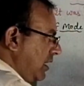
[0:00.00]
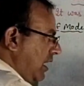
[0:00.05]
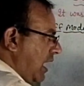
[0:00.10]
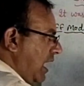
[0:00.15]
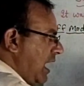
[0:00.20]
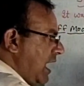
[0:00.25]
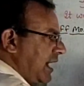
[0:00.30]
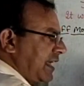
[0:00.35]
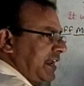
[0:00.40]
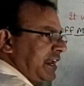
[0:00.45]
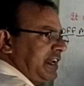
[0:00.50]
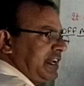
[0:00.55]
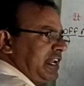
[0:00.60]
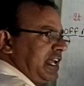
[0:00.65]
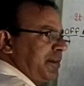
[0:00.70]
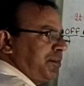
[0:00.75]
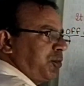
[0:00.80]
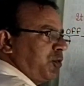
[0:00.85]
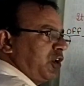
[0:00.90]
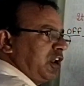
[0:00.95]

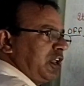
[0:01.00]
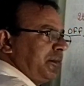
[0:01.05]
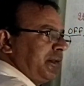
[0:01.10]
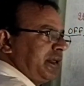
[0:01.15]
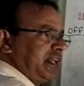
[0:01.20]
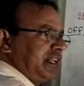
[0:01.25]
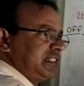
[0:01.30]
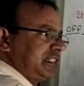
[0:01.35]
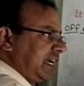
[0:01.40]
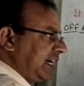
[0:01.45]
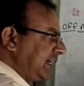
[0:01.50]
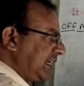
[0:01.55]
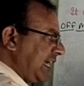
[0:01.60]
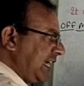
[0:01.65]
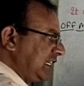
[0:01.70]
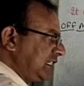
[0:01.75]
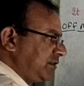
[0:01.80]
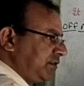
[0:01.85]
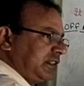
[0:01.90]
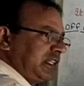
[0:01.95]
RNA polymerase
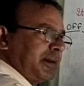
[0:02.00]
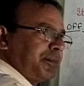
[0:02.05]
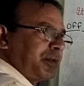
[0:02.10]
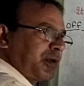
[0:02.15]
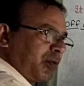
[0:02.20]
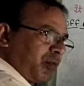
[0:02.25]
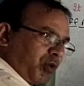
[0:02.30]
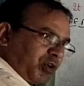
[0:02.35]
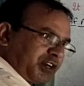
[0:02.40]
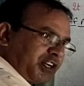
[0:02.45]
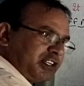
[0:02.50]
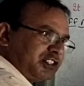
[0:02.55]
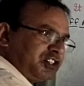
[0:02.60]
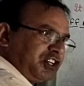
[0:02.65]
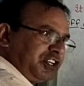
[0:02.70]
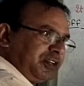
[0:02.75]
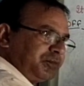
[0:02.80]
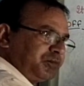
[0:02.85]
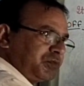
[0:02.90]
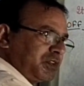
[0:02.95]
attached with the promoter
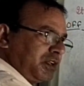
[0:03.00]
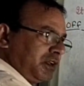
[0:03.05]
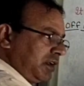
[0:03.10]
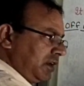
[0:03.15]
gene.